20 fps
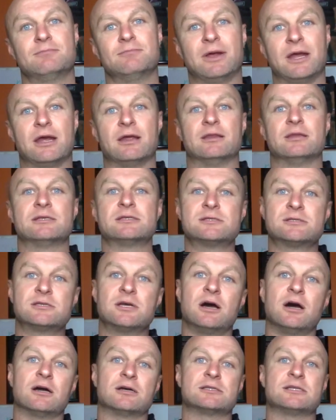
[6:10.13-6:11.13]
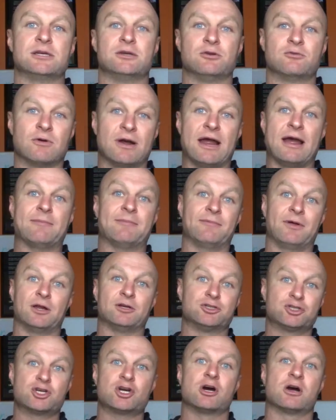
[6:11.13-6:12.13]
Man, this sucks. And you grab
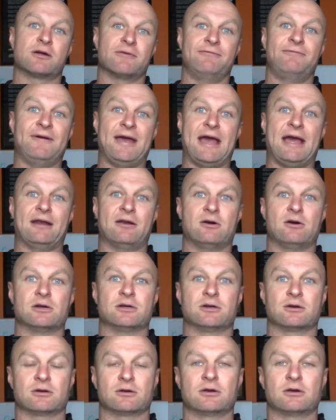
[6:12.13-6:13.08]
a chunk of fat on